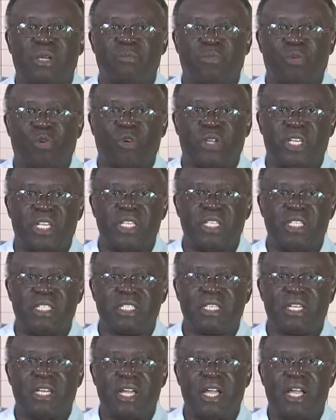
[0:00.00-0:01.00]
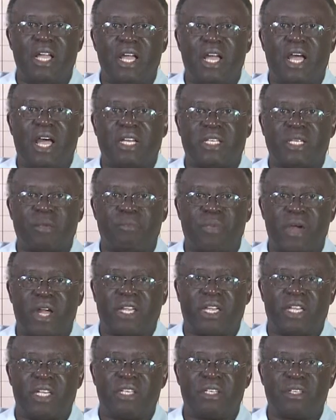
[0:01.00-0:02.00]
employees at a
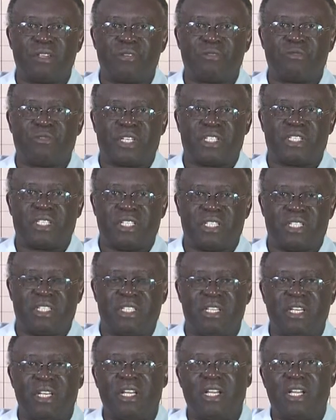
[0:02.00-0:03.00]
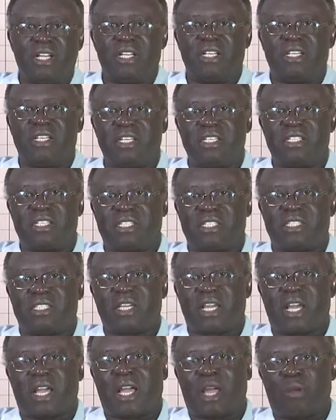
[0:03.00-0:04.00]
parking facility. This is
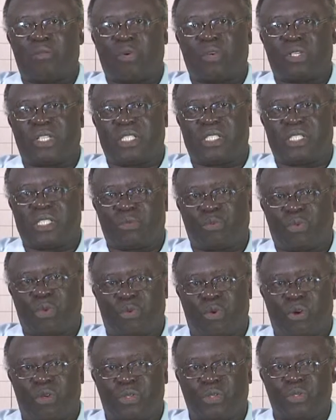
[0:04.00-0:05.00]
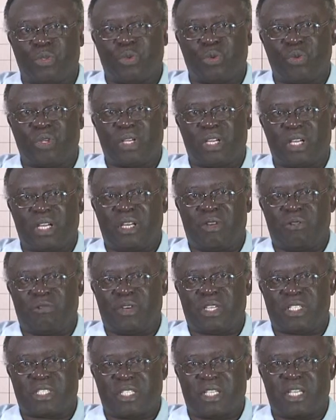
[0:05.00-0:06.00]
a hypothesis we want to
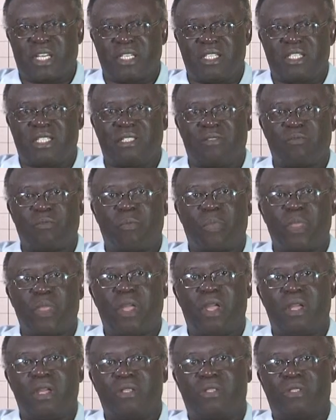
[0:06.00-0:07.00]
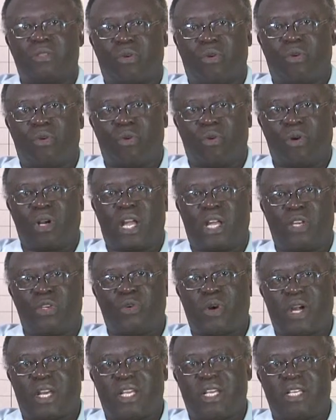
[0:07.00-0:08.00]
investigate. So can
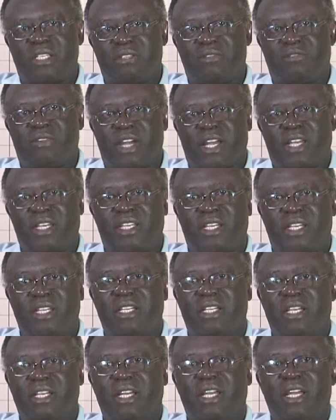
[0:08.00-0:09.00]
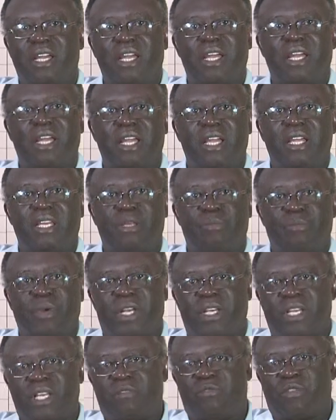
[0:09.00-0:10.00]
you identify the
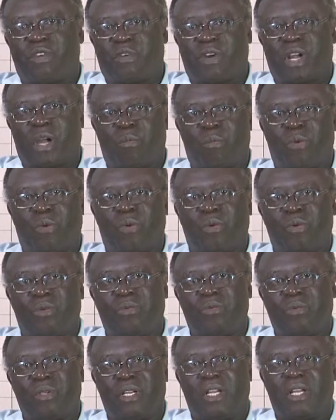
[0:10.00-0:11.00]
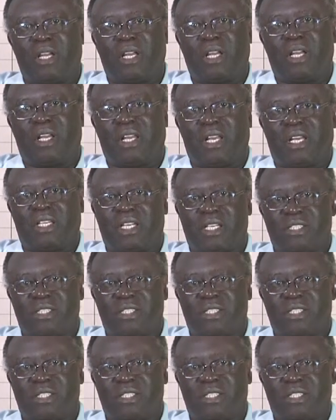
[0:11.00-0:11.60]
independent variable? Let